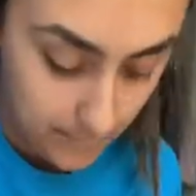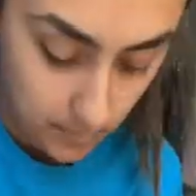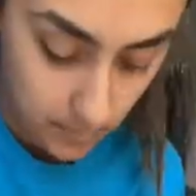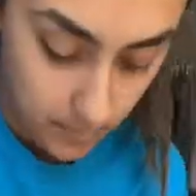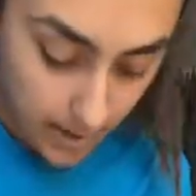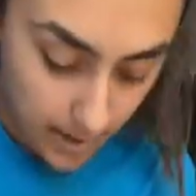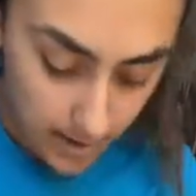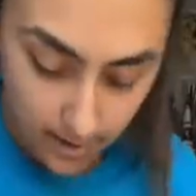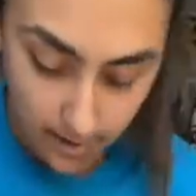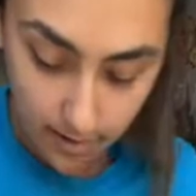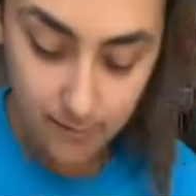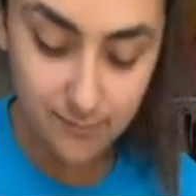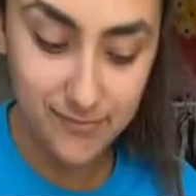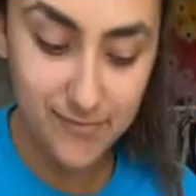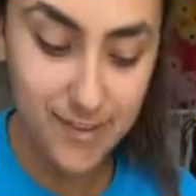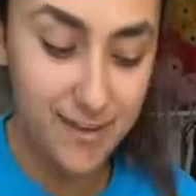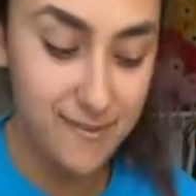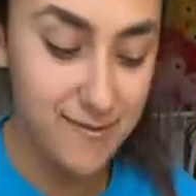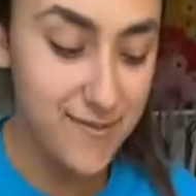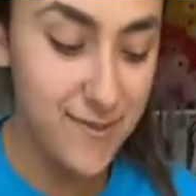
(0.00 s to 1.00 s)
Okay,
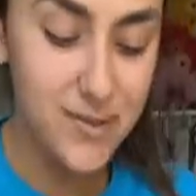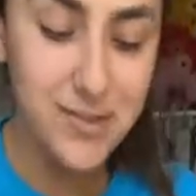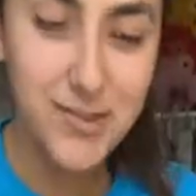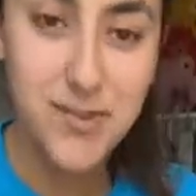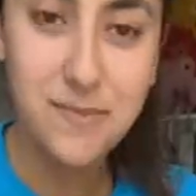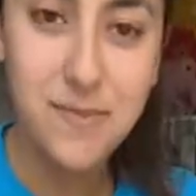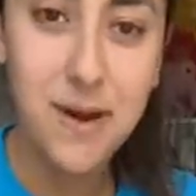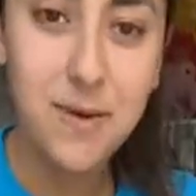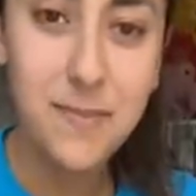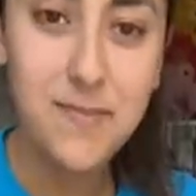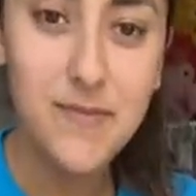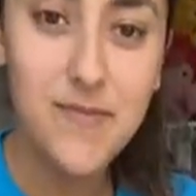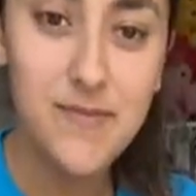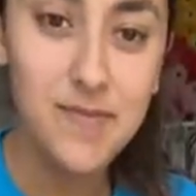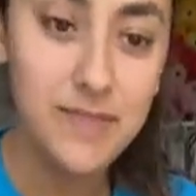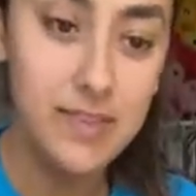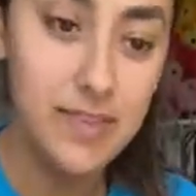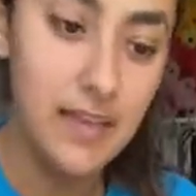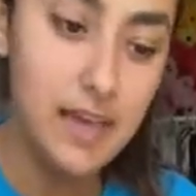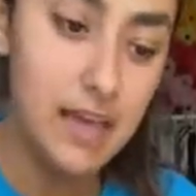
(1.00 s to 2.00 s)
I filled them up
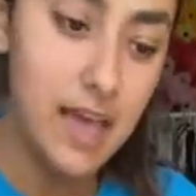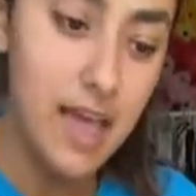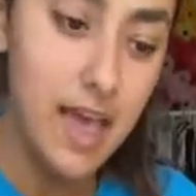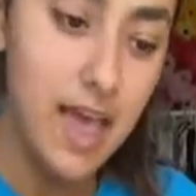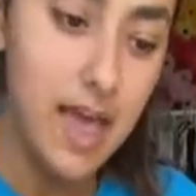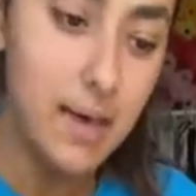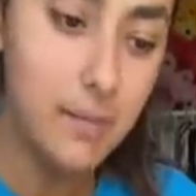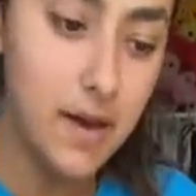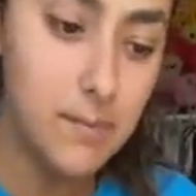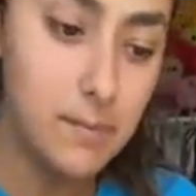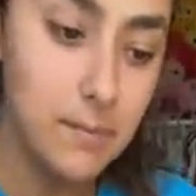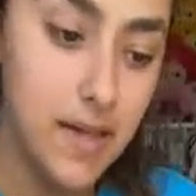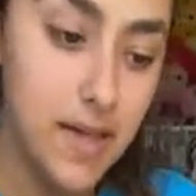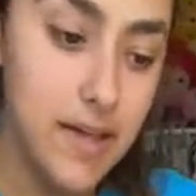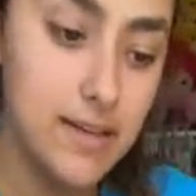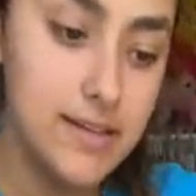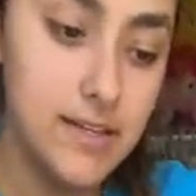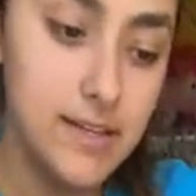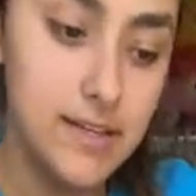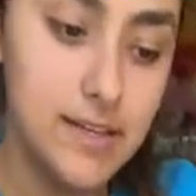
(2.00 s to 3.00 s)
and my
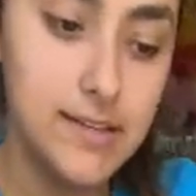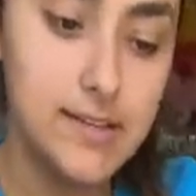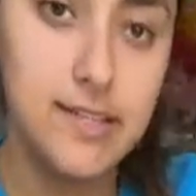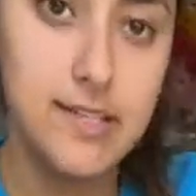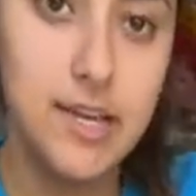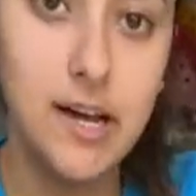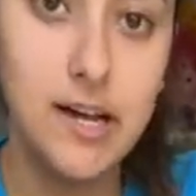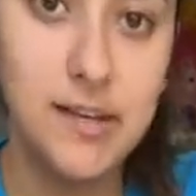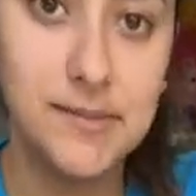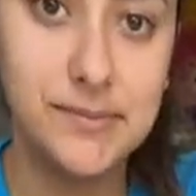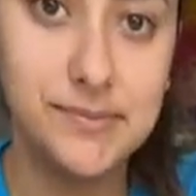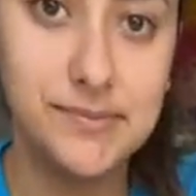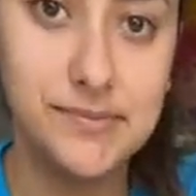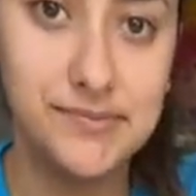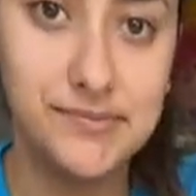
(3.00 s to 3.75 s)
painting is done.